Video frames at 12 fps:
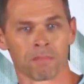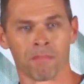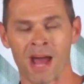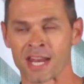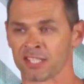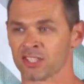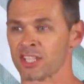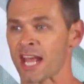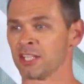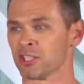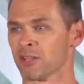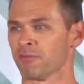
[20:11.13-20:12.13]
mighty
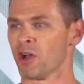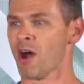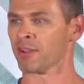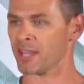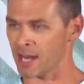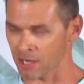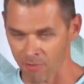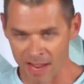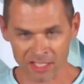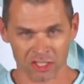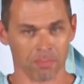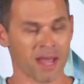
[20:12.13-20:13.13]
saints of God that are
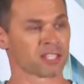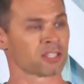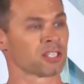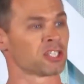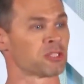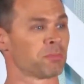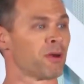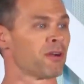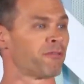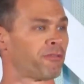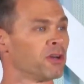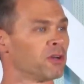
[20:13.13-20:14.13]
grace based and
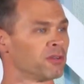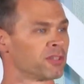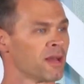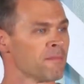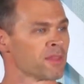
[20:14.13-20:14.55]
spirit filled.